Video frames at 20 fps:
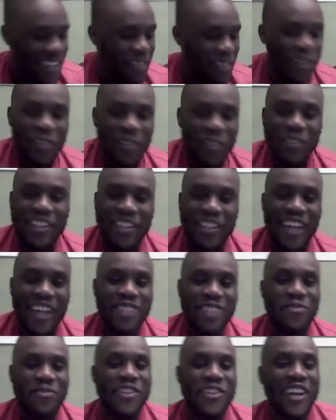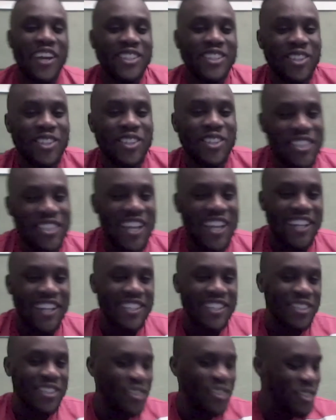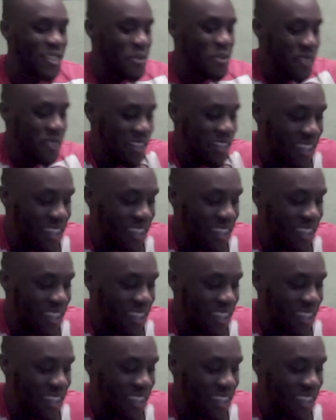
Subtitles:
Well, that was 3 years ago. Exactly, it used to be.